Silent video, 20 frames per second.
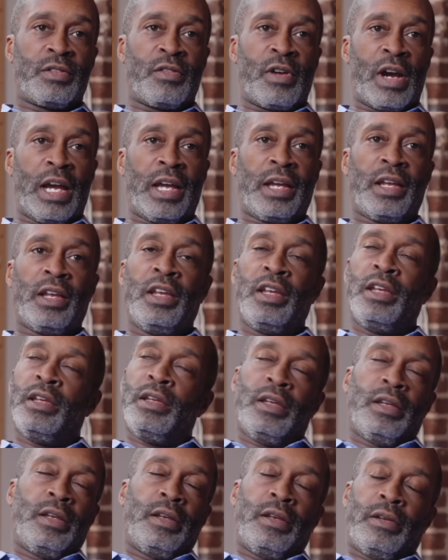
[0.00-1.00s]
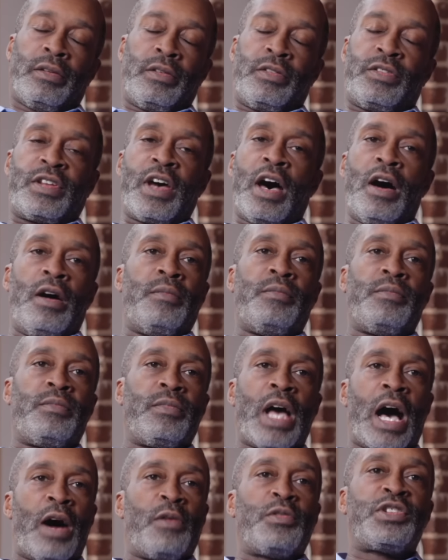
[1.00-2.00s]
Right. Dumb.
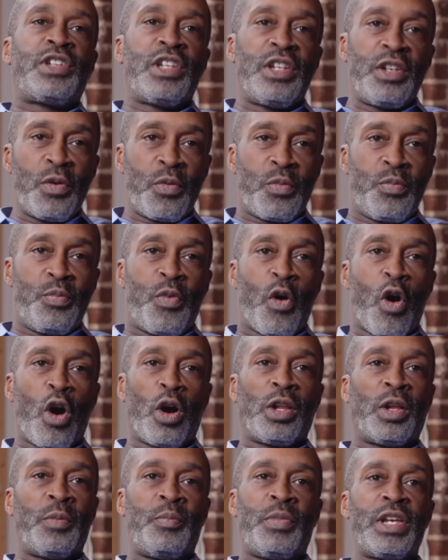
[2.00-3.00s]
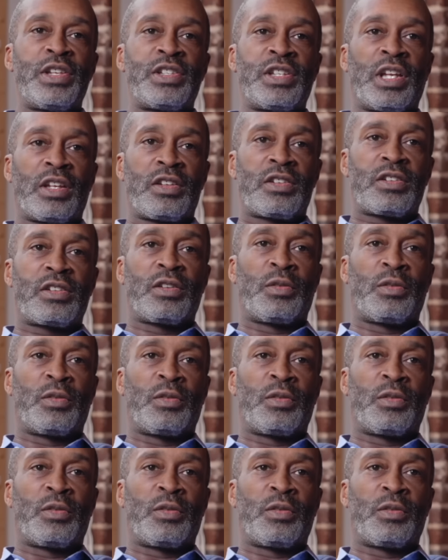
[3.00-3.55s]
I was in the world of business.